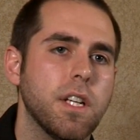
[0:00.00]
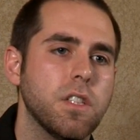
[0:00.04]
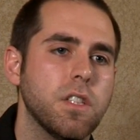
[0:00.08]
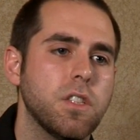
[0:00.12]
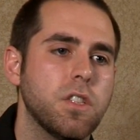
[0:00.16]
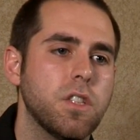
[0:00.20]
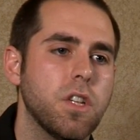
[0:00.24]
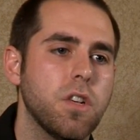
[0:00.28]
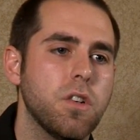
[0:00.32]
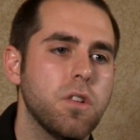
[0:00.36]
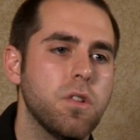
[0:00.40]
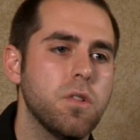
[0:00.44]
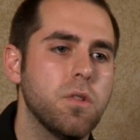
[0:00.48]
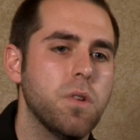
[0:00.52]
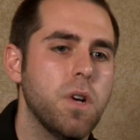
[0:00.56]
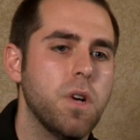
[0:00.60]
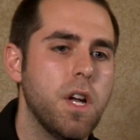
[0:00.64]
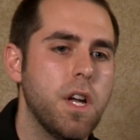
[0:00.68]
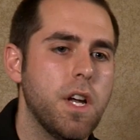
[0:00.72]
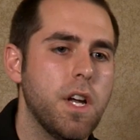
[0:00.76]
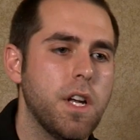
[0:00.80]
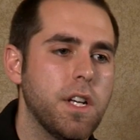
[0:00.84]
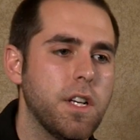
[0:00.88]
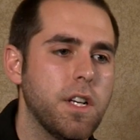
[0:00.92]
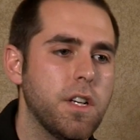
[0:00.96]
So
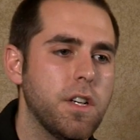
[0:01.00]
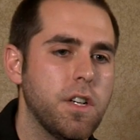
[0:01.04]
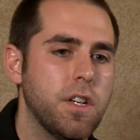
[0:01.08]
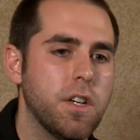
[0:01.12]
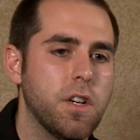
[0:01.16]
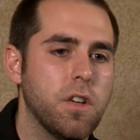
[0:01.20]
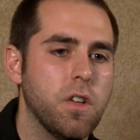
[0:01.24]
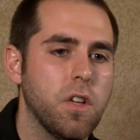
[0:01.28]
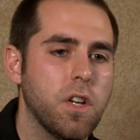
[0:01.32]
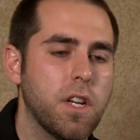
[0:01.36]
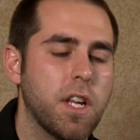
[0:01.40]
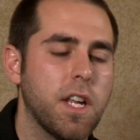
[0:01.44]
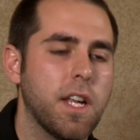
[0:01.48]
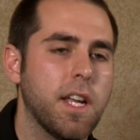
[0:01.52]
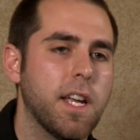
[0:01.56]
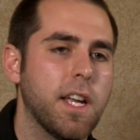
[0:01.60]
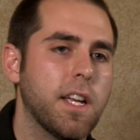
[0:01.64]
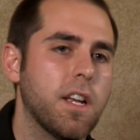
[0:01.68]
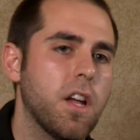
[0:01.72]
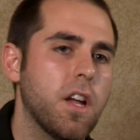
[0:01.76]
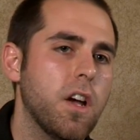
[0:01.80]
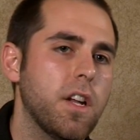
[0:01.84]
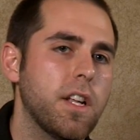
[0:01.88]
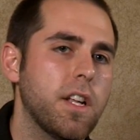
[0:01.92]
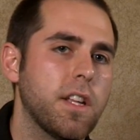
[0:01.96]
you're looking
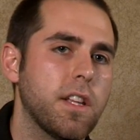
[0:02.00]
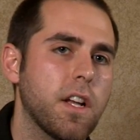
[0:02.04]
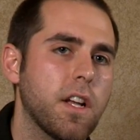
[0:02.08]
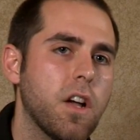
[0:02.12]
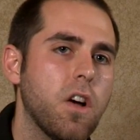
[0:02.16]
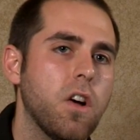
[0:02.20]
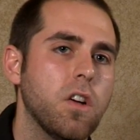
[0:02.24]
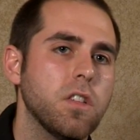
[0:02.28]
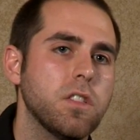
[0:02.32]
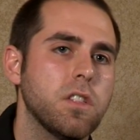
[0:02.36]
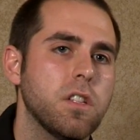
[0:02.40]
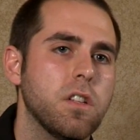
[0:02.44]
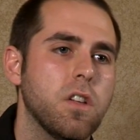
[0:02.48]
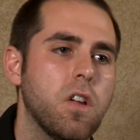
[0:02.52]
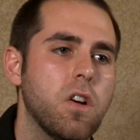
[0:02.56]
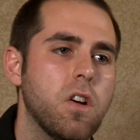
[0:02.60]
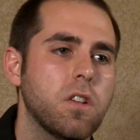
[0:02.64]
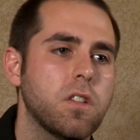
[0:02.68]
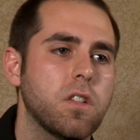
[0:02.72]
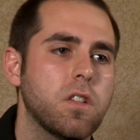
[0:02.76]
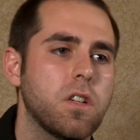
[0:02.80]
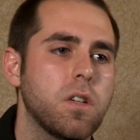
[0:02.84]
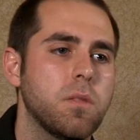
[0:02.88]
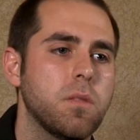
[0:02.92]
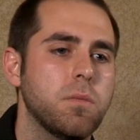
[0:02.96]
at cutting the cost in
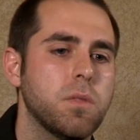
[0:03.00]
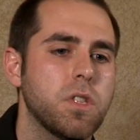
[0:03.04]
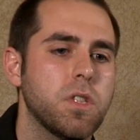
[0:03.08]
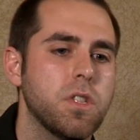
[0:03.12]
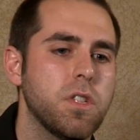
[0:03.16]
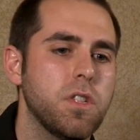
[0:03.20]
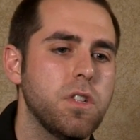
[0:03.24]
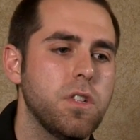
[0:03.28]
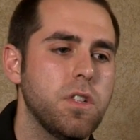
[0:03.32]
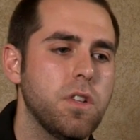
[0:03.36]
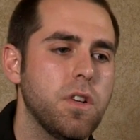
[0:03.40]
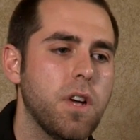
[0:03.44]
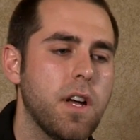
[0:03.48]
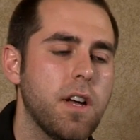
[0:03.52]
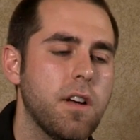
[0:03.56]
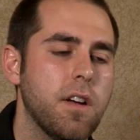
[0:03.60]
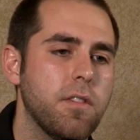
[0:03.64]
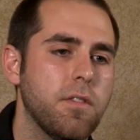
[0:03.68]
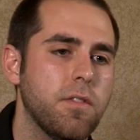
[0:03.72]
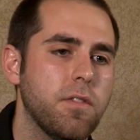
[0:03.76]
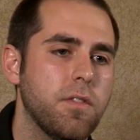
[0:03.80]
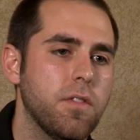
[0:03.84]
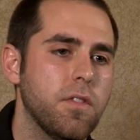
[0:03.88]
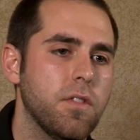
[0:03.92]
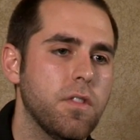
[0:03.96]
long term, so you
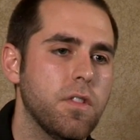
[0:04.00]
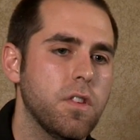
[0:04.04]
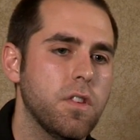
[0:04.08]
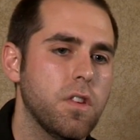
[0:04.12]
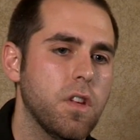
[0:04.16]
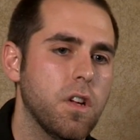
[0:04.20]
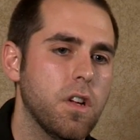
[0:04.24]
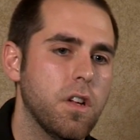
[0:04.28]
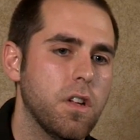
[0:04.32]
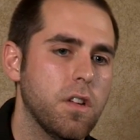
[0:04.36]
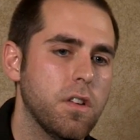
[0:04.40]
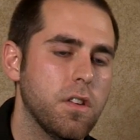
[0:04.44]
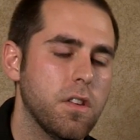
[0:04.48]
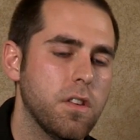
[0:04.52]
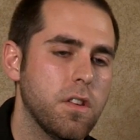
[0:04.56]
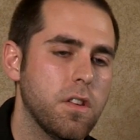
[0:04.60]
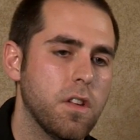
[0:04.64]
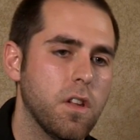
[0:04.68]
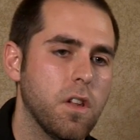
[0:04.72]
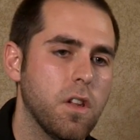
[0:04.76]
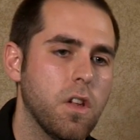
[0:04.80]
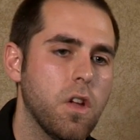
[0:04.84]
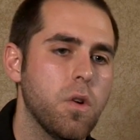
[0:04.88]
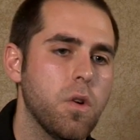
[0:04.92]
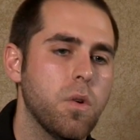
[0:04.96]
have the
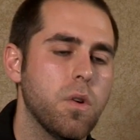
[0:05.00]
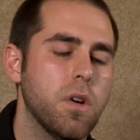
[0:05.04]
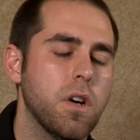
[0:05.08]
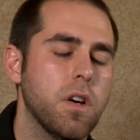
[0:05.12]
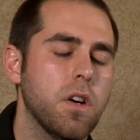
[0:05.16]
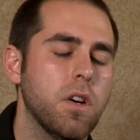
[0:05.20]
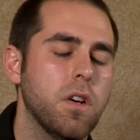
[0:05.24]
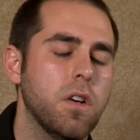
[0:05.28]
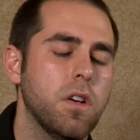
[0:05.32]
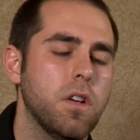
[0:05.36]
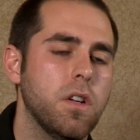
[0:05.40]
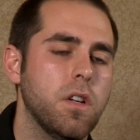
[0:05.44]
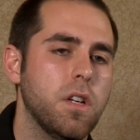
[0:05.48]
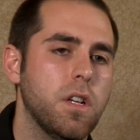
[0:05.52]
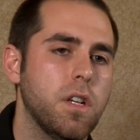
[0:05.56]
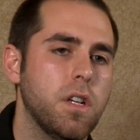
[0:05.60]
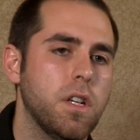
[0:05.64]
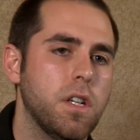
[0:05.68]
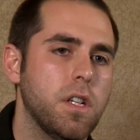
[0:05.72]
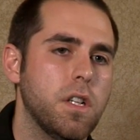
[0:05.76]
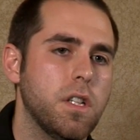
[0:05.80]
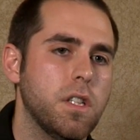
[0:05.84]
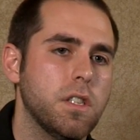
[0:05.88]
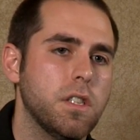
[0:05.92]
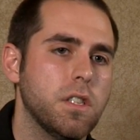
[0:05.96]
lower
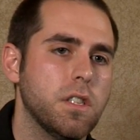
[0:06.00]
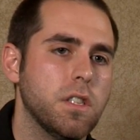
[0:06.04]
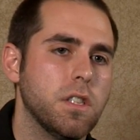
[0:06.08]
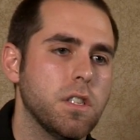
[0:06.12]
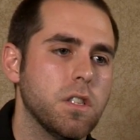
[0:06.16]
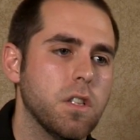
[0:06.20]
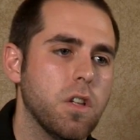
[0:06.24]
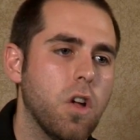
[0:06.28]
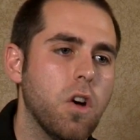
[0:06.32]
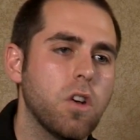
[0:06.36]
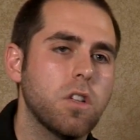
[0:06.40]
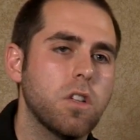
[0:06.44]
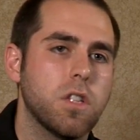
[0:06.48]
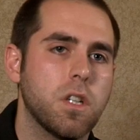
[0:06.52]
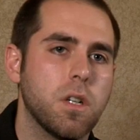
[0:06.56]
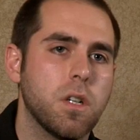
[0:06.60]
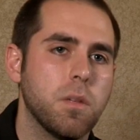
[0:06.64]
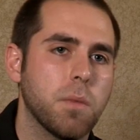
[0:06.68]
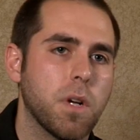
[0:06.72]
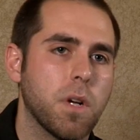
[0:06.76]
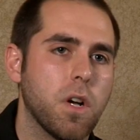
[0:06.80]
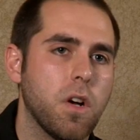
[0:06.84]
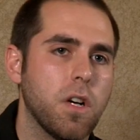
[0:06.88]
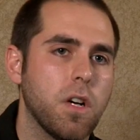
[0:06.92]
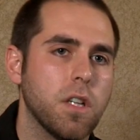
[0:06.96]

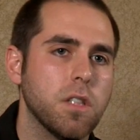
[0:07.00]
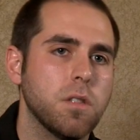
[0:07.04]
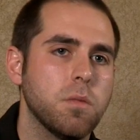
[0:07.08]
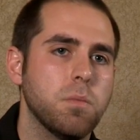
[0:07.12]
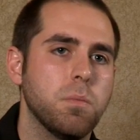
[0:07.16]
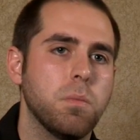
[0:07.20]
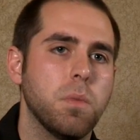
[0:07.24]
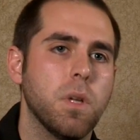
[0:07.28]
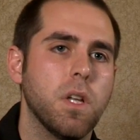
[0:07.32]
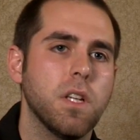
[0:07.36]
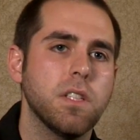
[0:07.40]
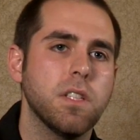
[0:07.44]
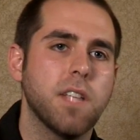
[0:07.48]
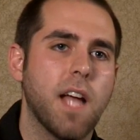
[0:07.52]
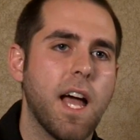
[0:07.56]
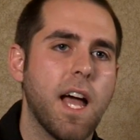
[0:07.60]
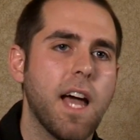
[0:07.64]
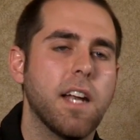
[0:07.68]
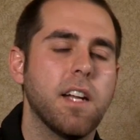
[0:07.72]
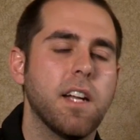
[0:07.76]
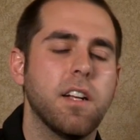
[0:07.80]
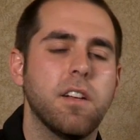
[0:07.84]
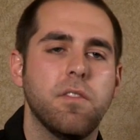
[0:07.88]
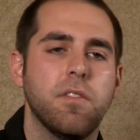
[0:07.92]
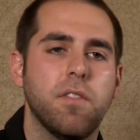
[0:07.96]
long-term cost plus the
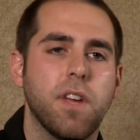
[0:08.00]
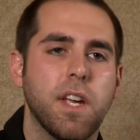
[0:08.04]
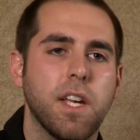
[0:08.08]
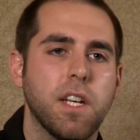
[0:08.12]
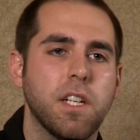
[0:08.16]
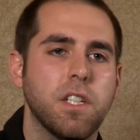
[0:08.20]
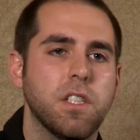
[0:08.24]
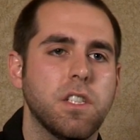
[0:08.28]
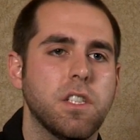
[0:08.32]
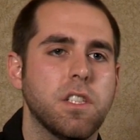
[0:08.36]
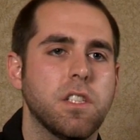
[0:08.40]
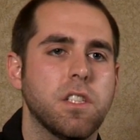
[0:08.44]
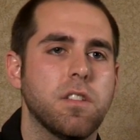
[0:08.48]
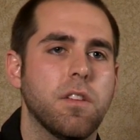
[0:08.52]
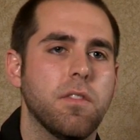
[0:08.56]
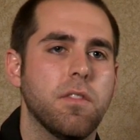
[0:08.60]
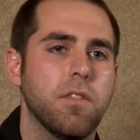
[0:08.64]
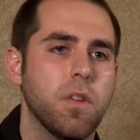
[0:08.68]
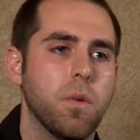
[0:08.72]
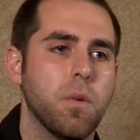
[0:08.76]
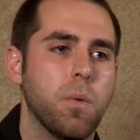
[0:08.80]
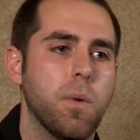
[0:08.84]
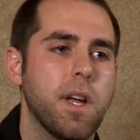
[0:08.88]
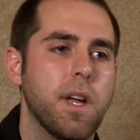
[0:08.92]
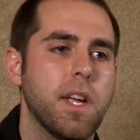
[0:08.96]
added advantages
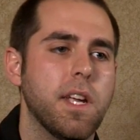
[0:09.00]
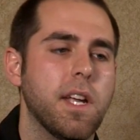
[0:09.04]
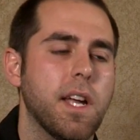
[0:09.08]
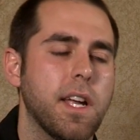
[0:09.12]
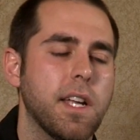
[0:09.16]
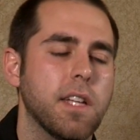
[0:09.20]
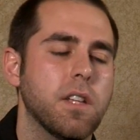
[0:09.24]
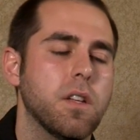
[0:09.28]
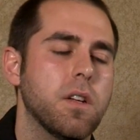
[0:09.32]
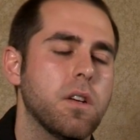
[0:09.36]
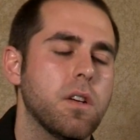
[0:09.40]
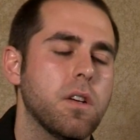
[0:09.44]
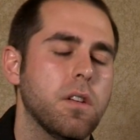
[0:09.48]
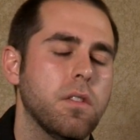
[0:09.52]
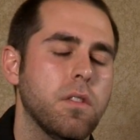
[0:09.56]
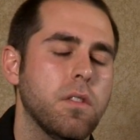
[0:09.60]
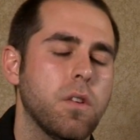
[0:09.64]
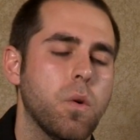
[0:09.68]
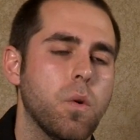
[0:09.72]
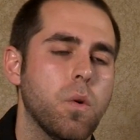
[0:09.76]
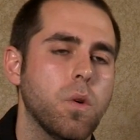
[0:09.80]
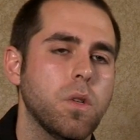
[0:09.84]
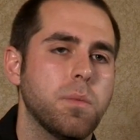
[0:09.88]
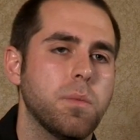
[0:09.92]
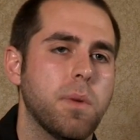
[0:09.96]
of the weight and
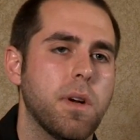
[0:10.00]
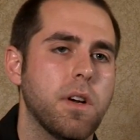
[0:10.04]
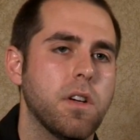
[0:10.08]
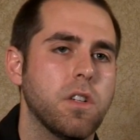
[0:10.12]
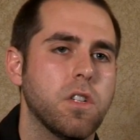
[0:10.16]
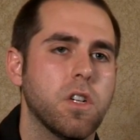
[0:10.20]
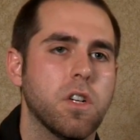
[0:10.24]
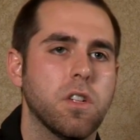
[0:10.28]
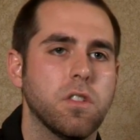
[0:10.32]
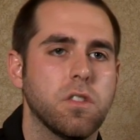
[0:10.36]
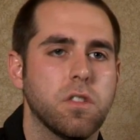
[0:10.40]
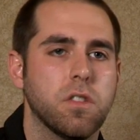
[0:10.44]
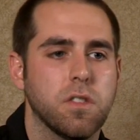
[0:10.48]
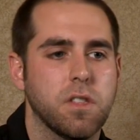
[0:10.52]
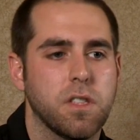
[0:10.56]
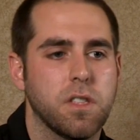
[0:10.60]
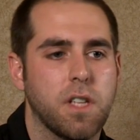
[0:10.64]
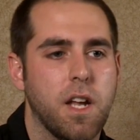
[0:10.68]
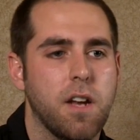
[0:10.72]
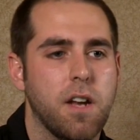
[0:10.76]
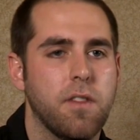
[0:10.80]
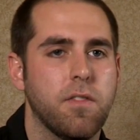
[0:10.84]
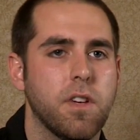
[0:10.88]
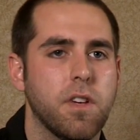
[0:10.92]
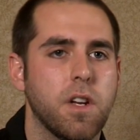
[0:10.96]
the horsepower draw. So it's
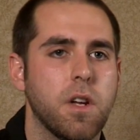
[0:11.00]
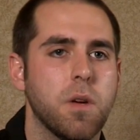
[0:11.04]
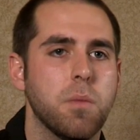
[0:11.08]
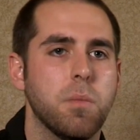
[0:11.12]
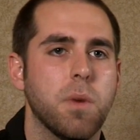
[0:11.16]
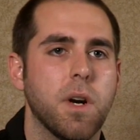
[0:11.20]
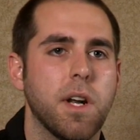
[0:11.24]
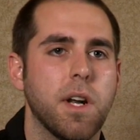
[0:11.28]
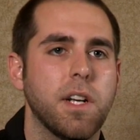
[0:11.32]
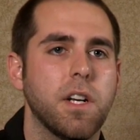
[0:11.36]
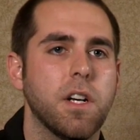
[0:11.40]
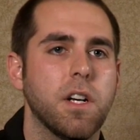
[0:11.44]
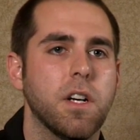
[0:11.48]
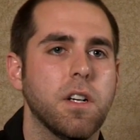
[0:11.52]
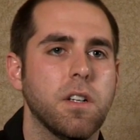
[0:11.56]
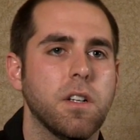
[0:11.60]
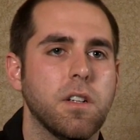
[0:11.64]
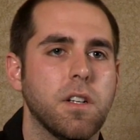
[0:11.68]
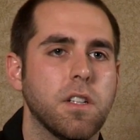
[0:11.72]
kind of a no-brainer.